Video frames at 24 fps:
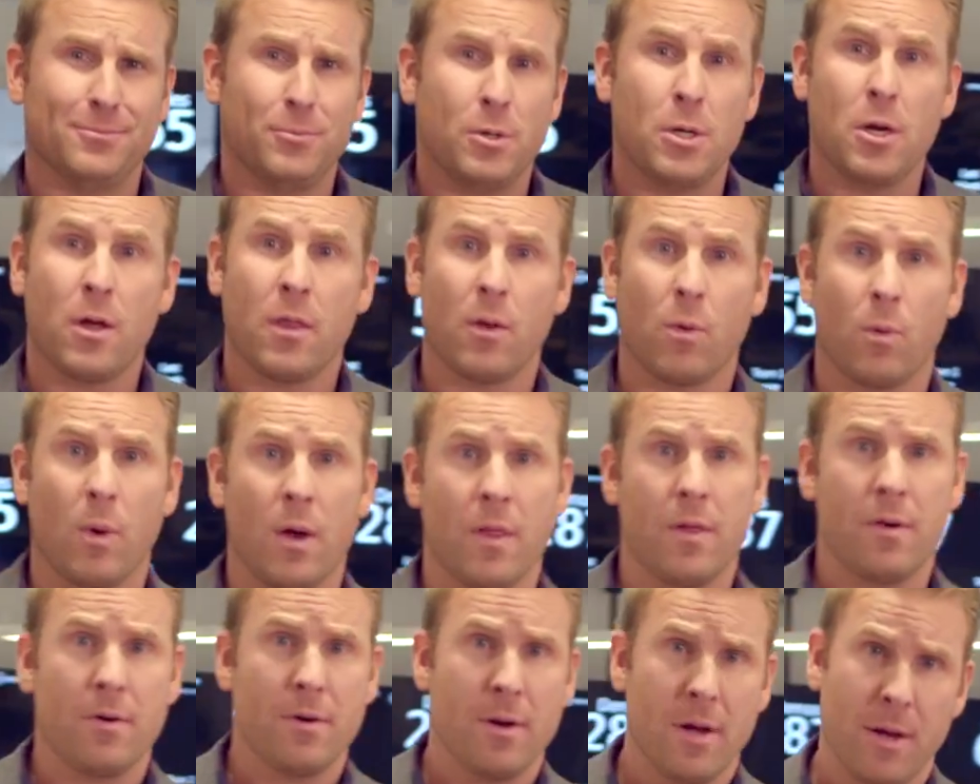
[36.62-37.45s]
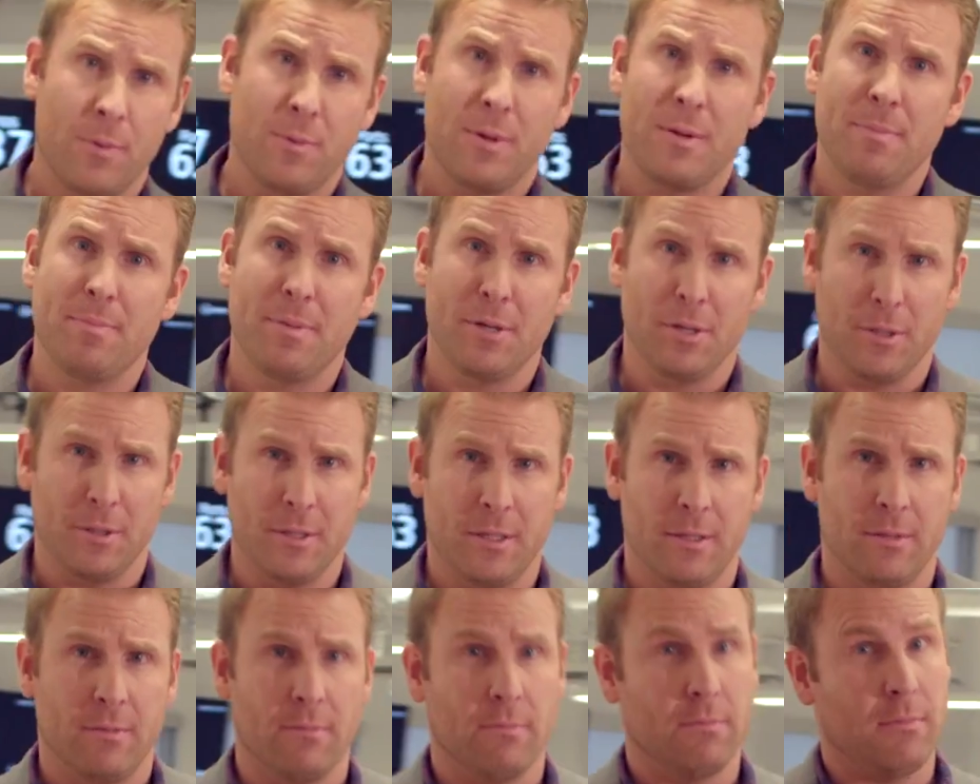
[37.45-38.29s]
We know that whether or not we
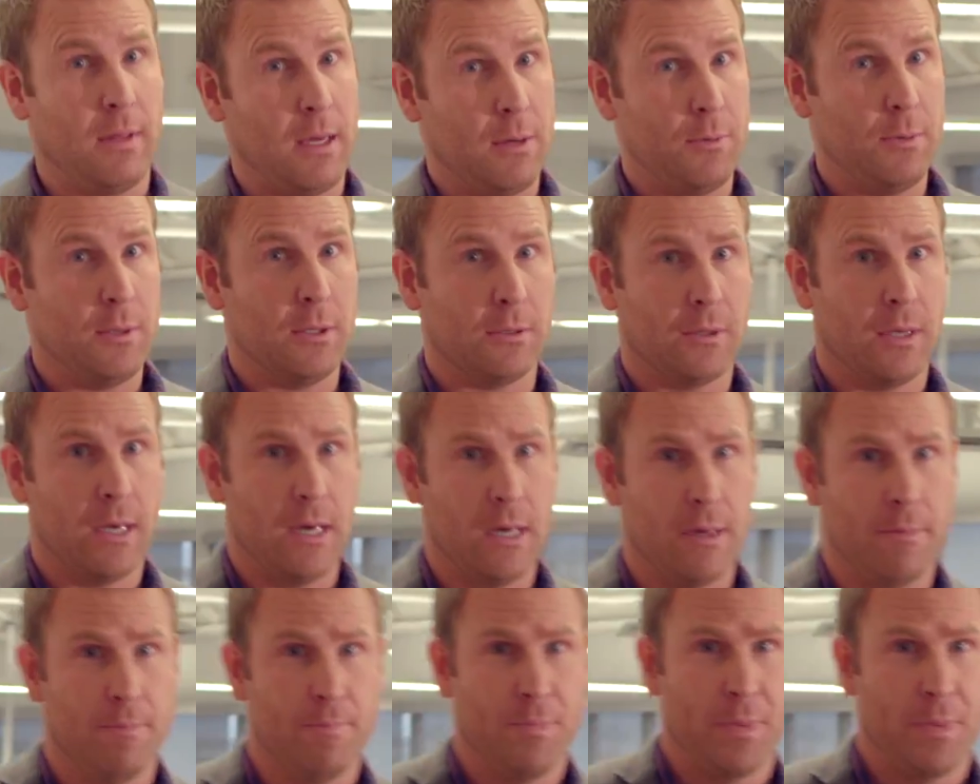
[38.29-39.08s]
build it, they will come.